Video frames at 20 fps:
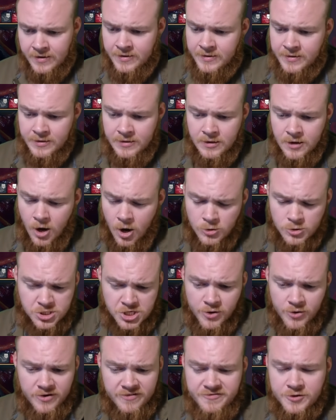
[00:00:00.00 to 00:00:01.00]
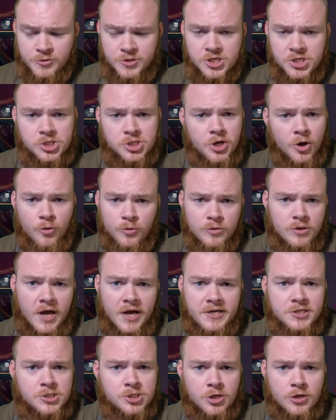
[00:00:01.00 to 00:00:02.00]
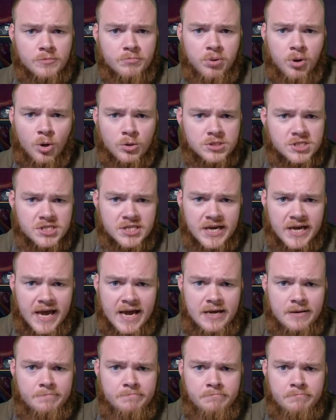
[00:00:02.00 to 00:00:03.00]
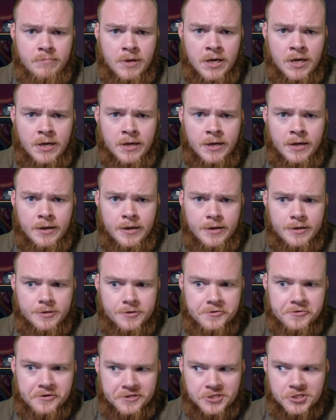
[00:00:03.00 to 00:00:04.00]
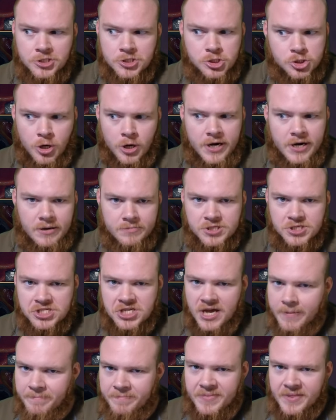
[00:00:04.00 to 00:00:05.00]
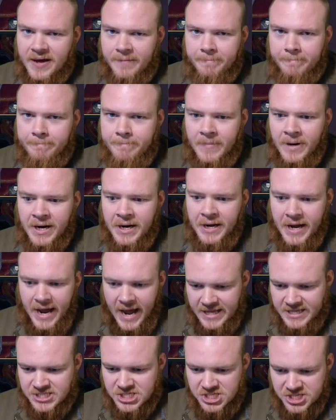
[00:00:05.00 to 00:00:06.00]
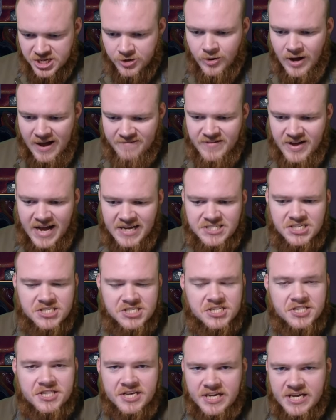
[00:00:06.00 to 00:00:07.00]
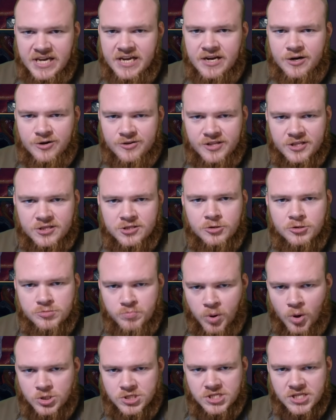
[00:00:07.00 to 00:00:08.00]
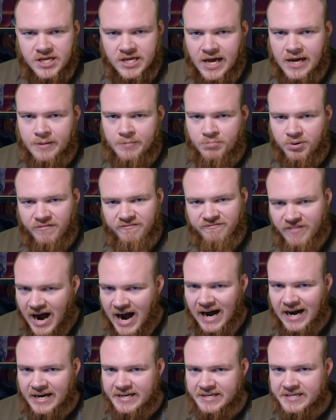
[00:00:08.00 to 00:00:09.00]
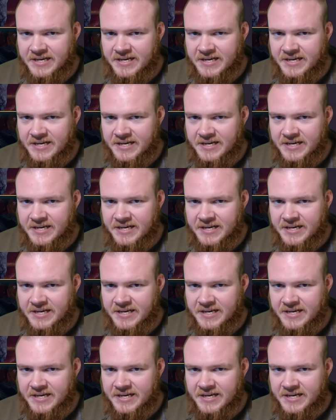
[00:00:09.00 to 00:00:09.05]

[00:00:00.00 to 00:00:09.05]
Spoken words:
Also, if you just don't like certain parts of the game, you can just straight up skip them and still have access to the gear that those parts of the game provide.